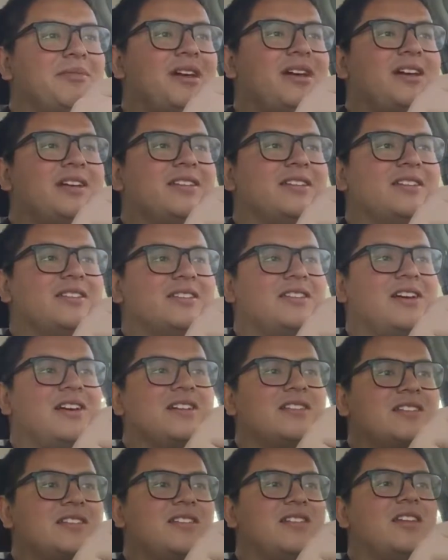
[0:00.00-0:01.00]
not
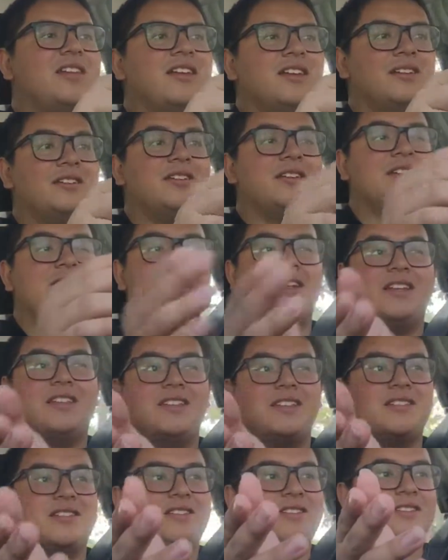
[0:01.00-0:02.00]
constantly looking at
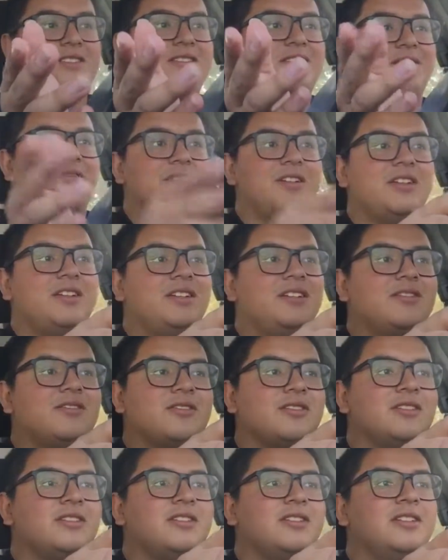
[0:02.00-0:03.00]
the screen
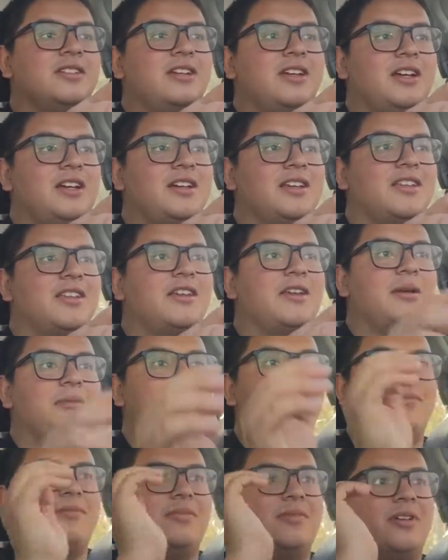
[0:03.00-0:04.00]
or anything.
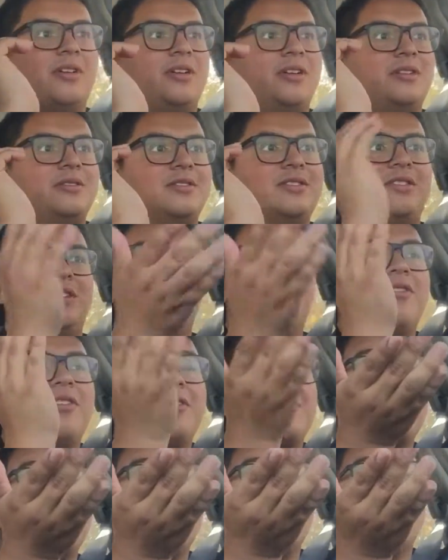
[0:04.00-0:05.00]
I'm still
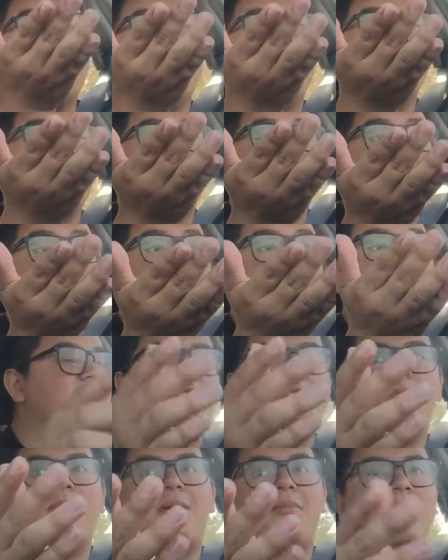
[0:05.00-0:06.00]
focusing on the road,
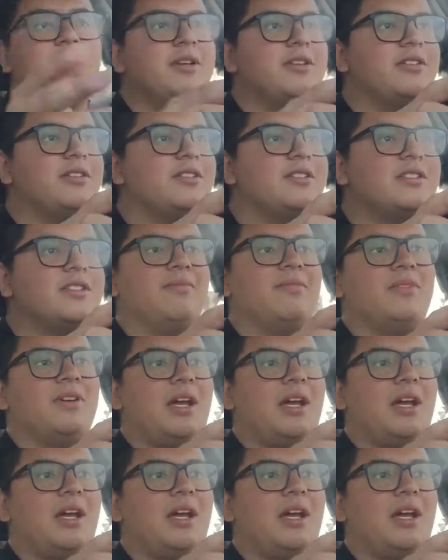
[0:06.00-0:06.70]
checking my mirrors.